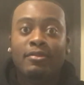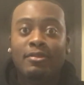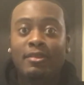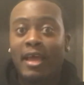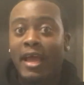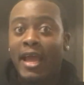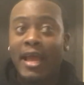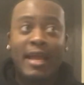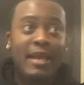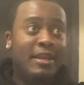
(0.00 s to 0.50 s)

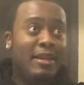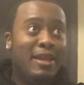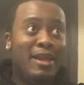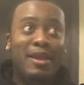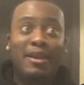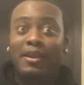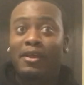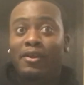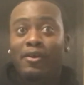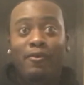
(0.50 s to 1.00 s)
they
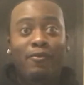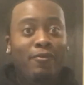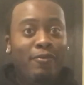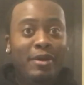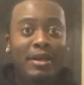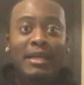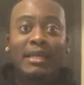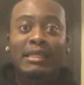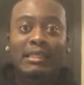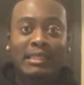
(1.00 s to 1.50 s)
needed a
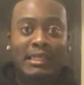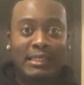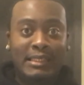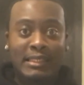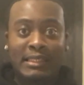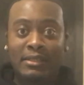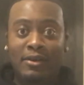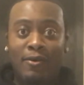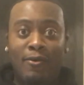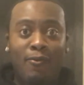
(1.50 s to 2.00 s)
reason.
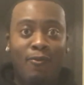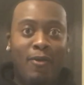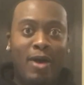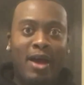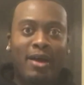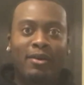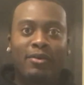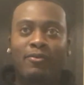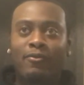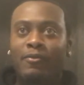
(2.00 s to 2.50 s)
So
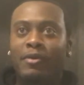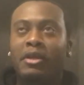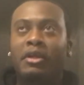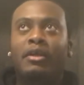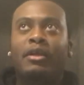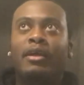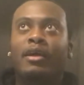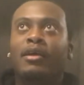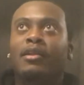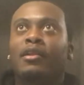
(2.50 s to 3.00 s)
why don't we
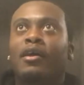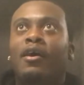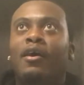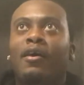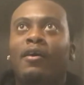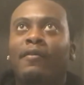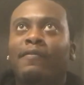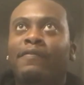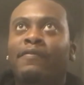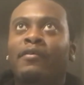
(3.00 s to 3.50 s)
kill
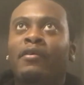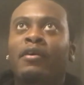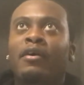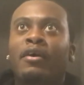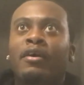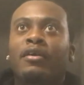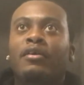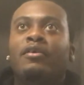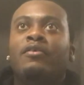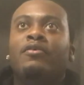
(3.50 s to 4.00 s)
off,
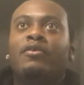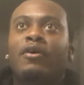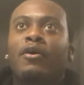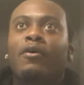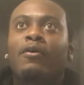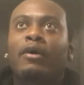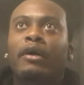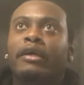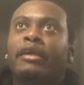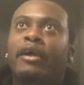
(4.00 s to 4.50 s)

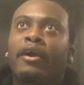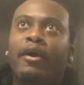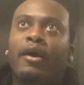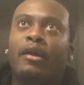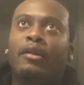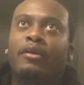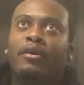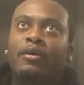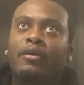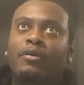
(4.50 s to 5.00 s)
a
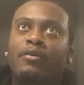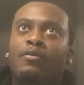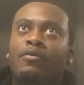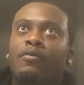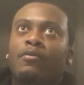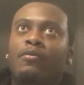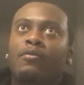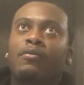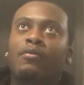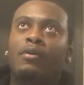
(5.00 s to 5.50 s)
character
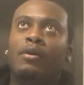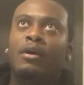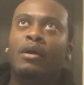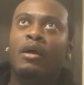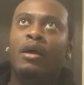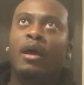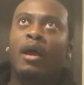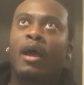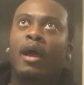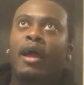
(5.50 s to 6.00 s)
who
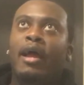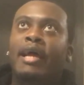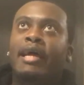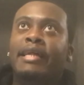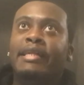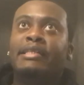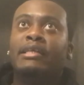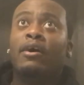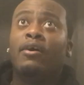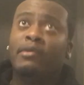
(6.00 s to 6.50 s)

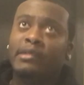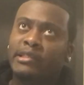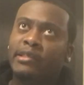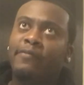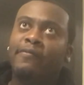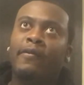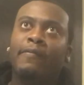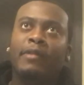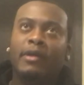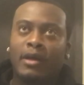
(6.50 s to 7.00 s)
is
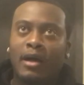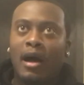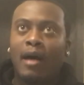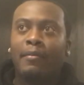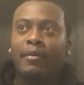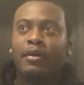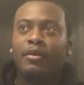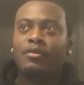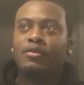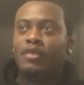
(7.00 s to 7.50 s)
also from the
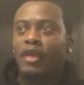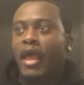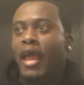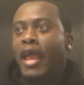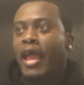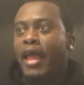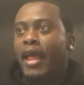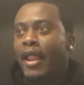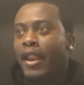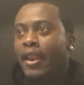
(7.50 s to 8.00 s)
comics
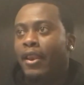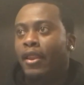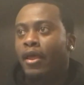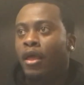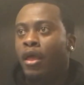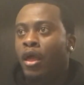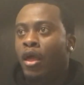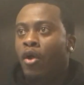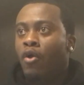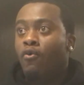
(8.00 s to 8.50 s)
and
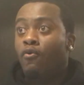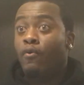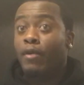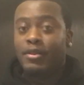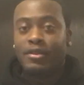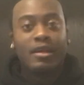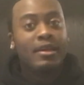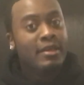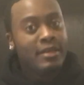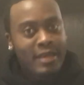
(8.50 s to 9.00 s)
who
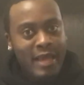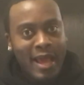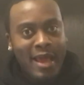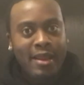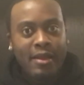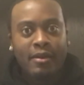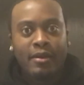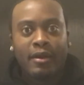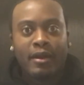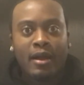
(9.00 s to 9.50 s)
isn't dead
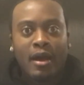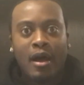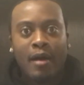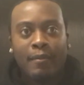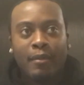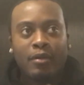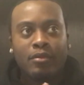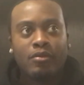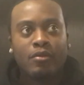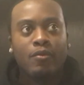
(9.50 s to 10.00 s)
in the
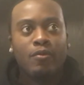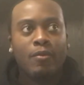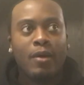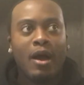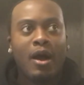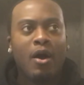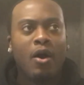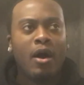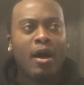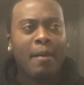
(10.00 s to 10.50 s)
comics, who
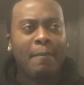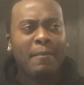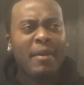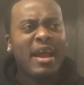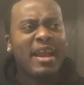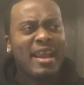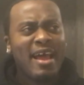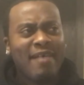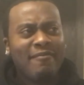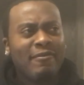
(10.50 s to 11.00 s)

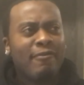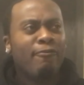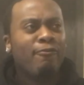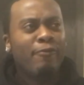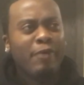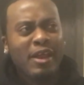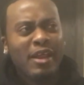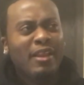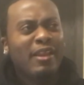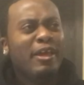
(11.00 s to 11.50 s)
might have a
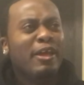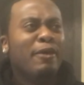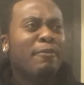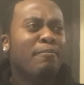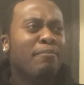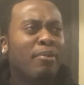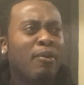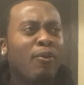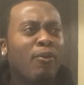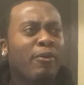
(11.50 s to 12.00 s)
really
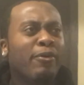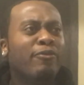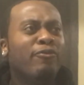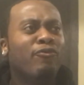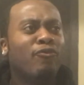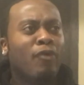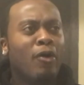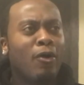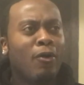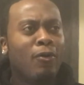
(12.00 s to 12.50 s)
important
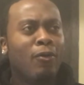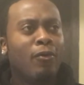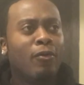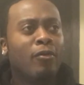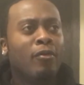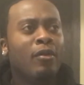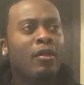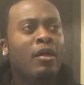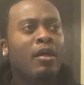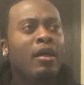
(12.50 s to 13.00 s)
role